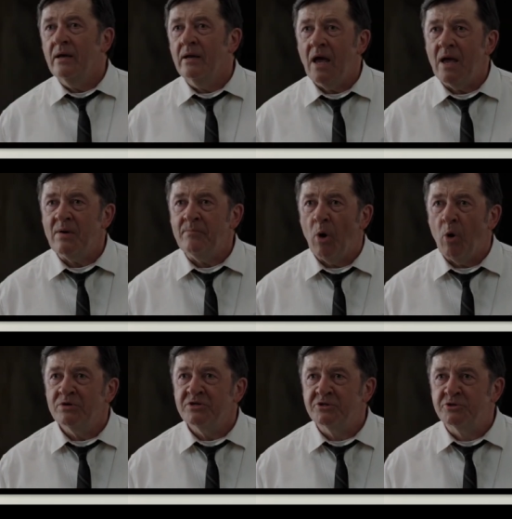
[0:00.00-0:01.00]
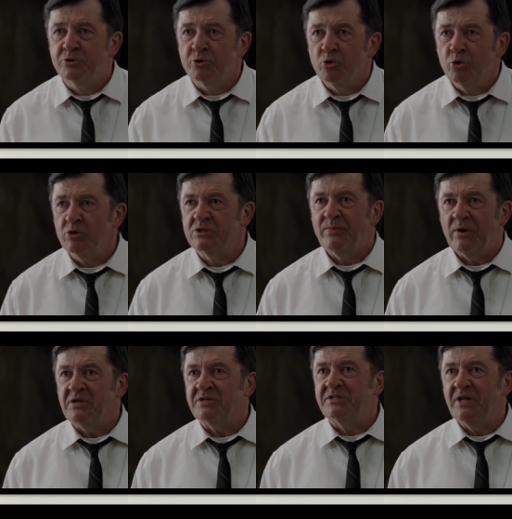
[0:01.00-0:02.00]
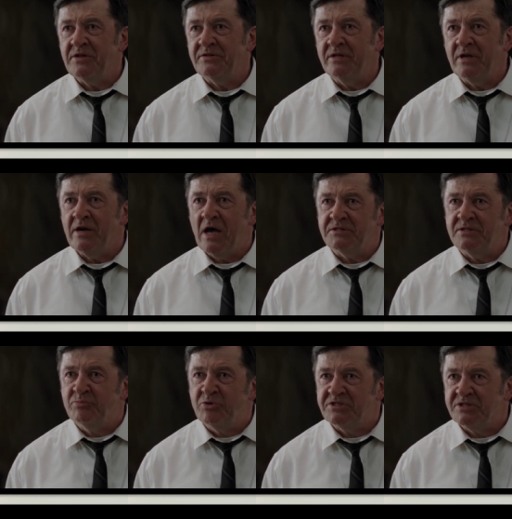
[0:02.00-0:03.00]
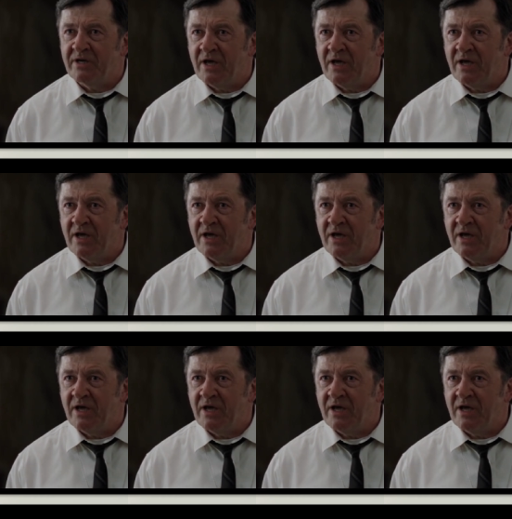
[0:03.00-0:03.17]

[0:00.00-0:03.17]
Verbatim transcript: And I'm a Polish Jew whose parents died in a Nazi prison